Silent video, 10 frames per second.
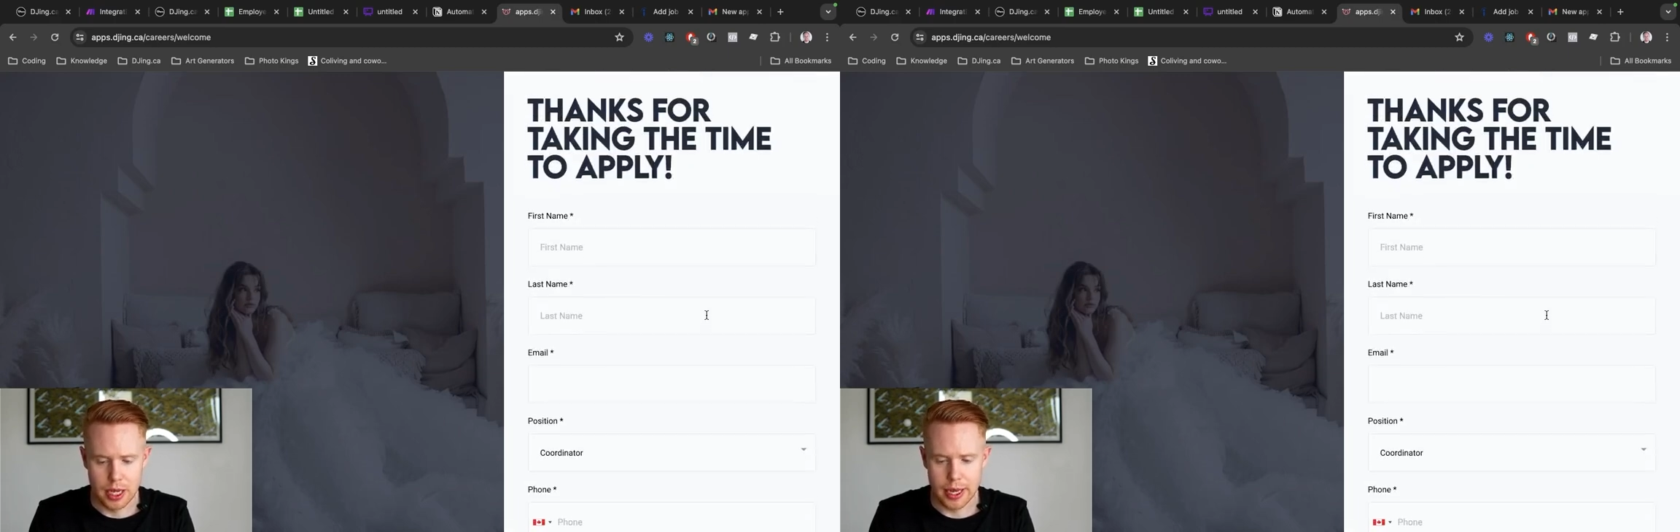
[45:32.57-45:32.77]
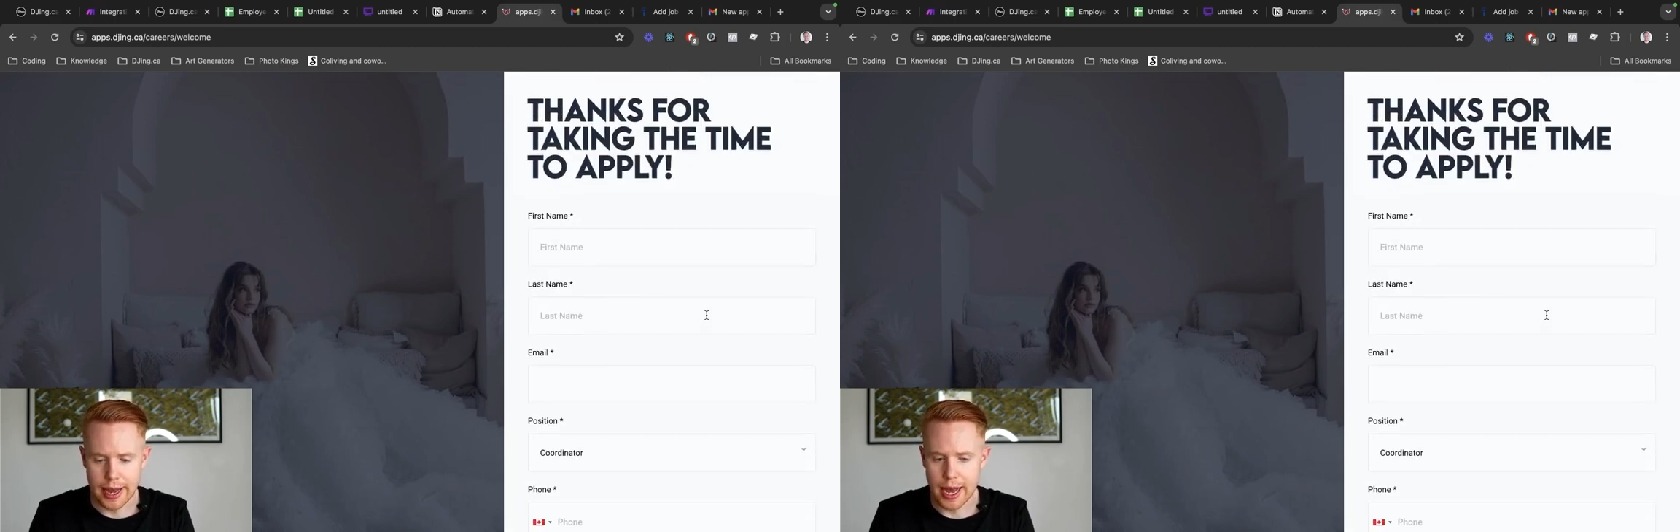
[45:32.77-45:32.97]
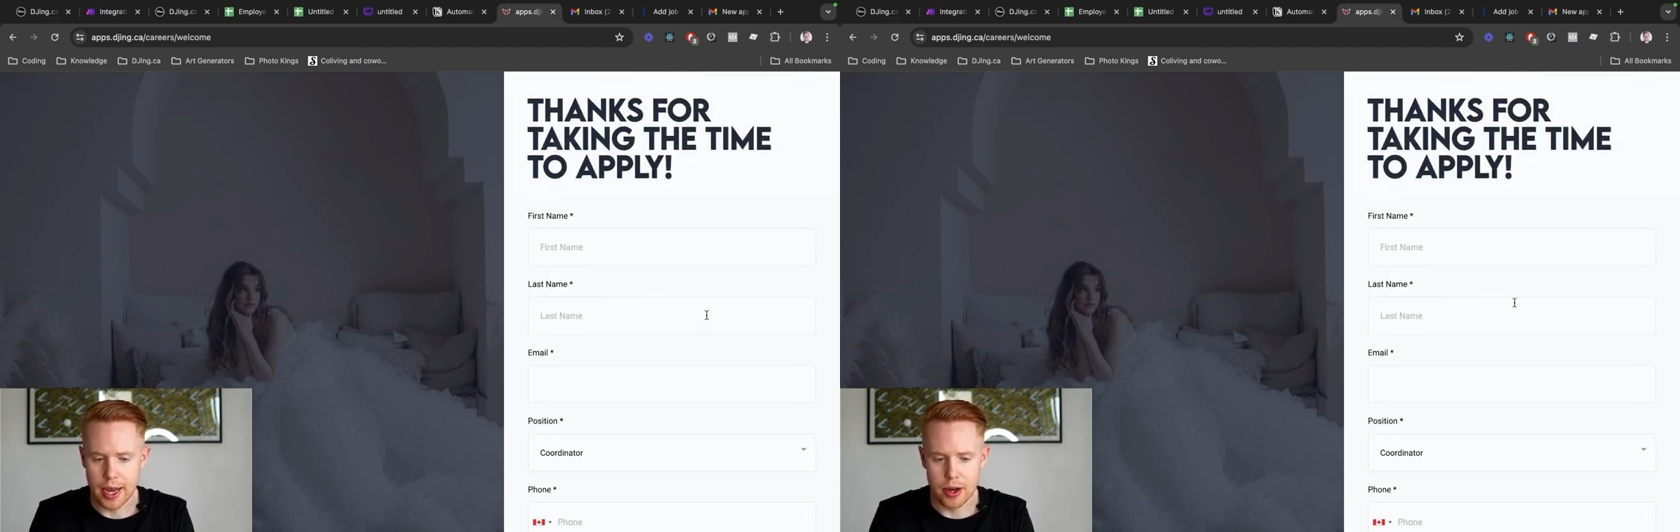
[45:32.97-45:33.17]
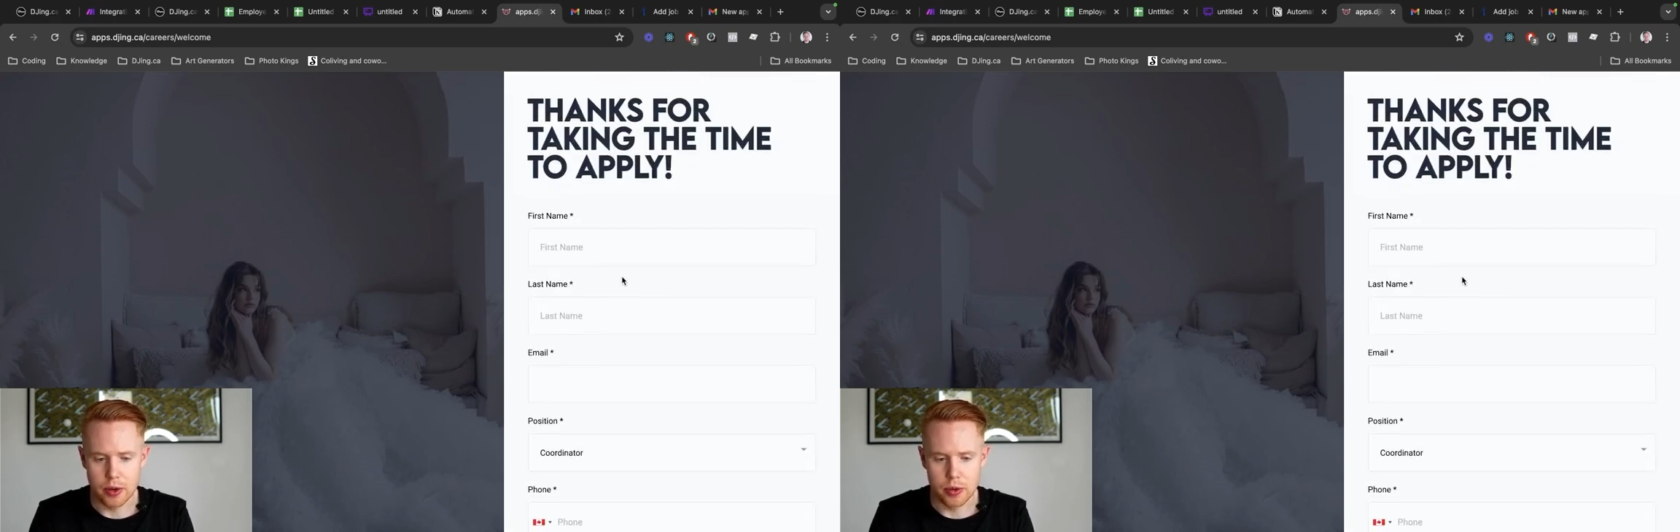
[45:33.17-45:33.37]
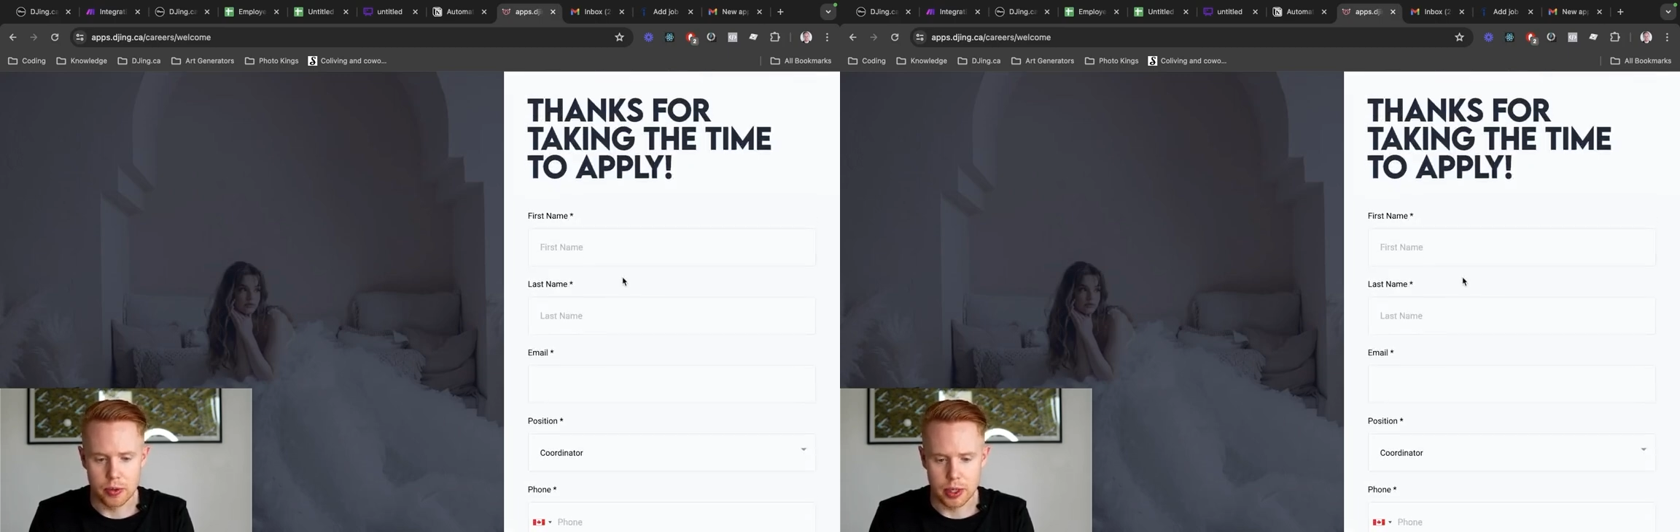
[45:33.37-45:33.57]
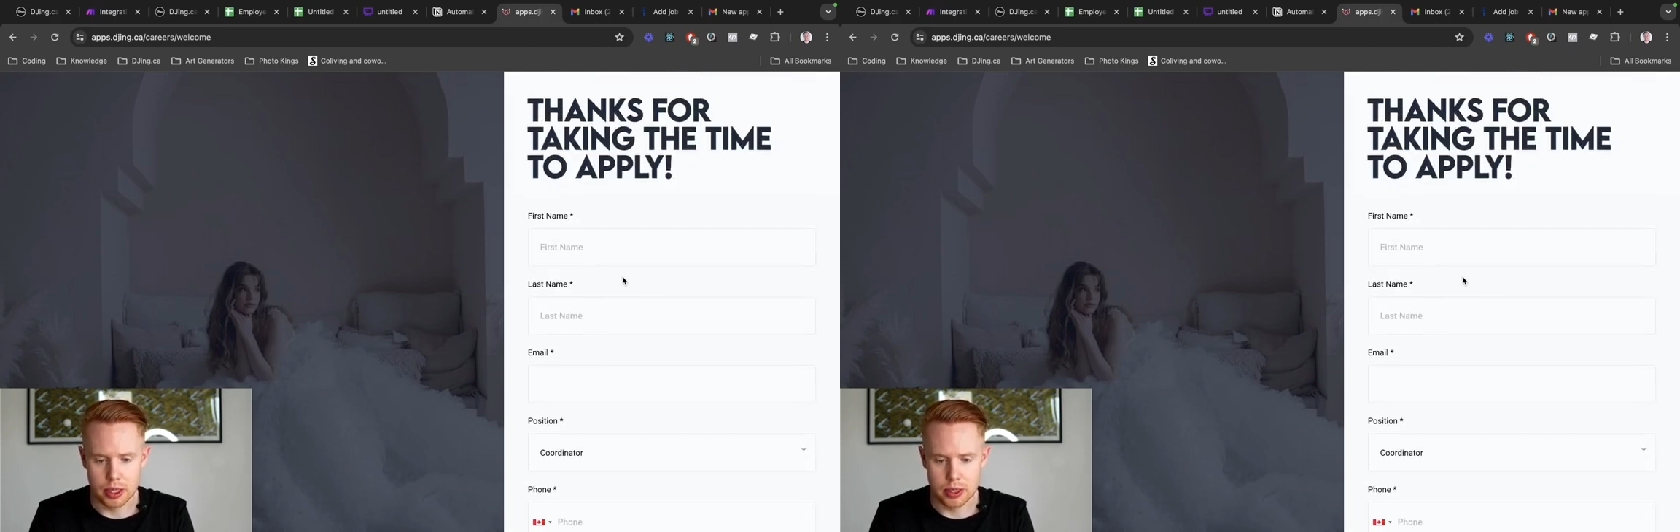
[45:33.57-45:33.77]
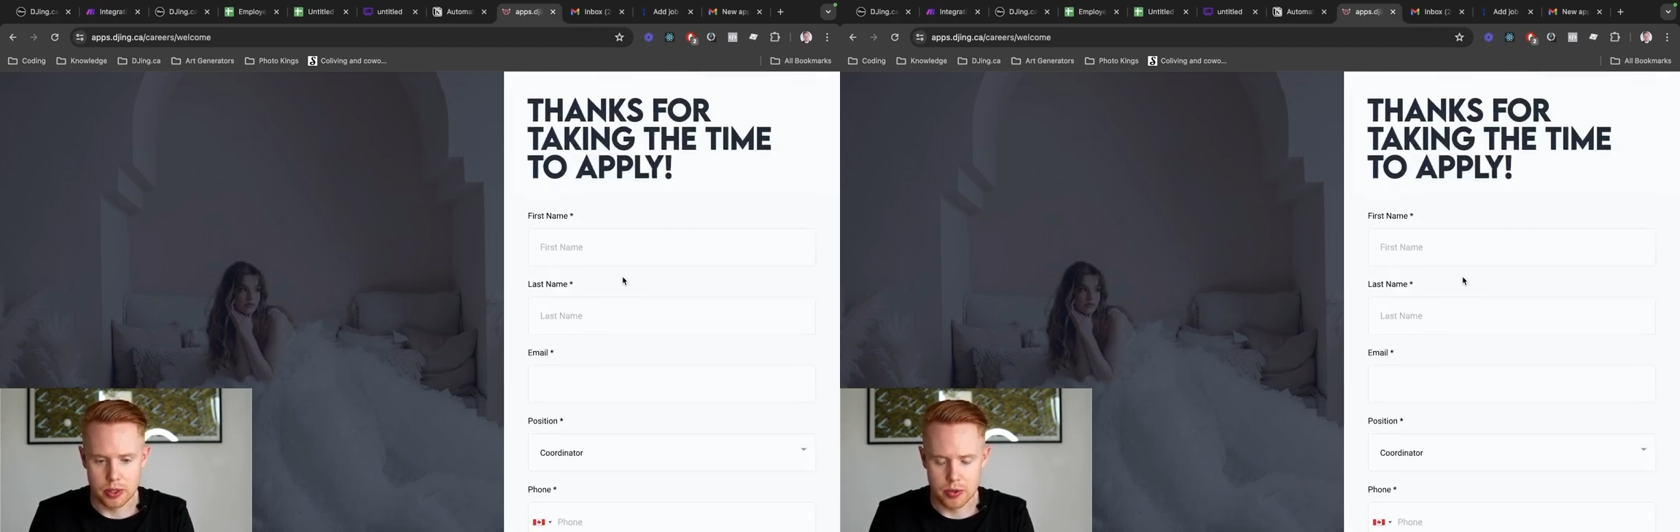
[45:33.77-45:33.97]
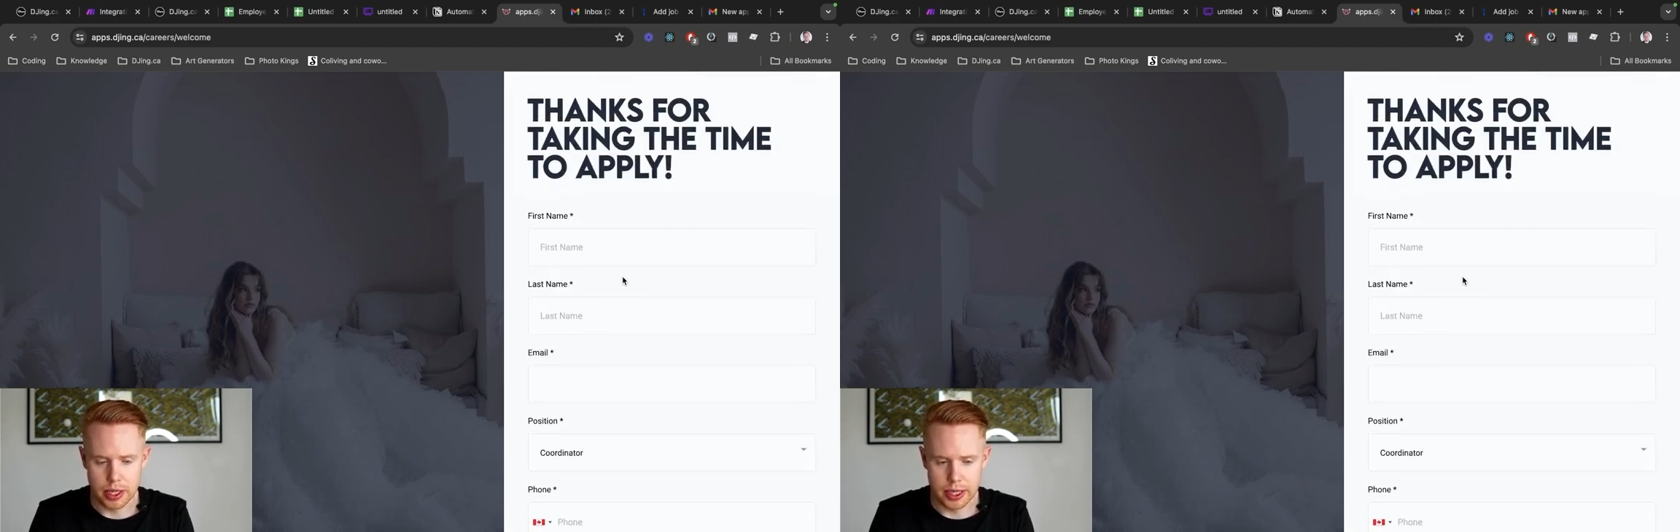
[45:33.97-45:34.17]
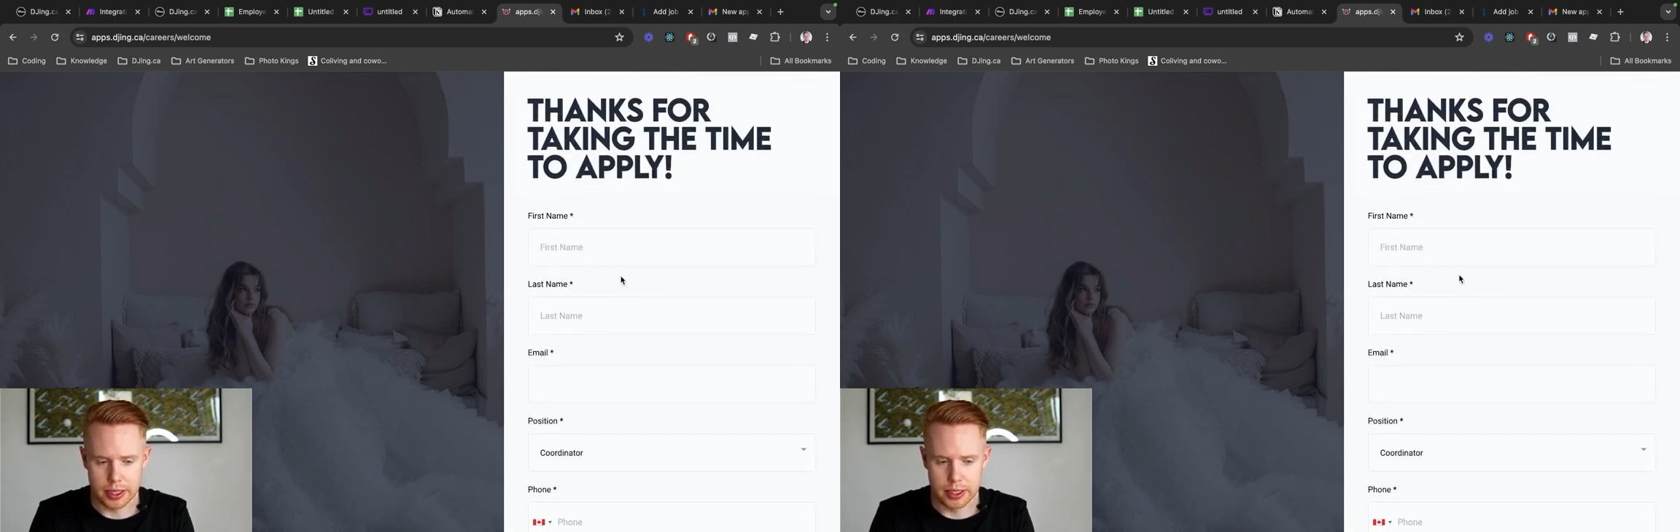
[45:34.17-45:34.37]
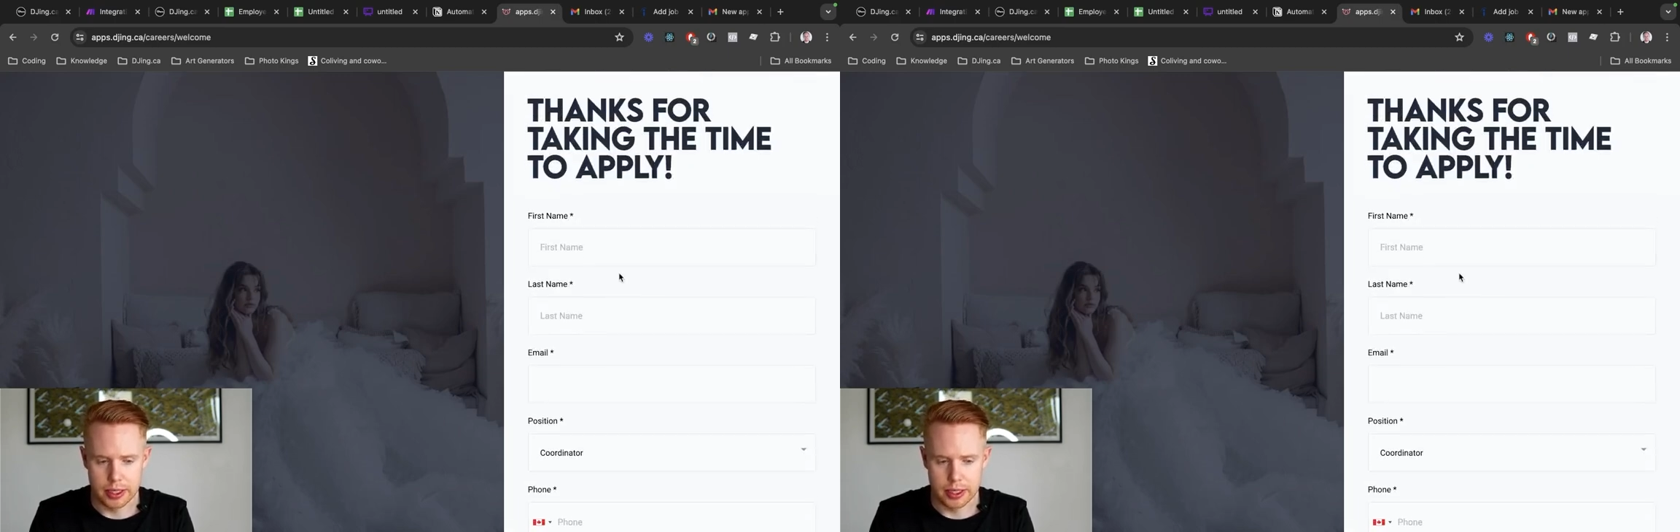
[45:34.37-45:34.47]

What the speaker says: And how we can do that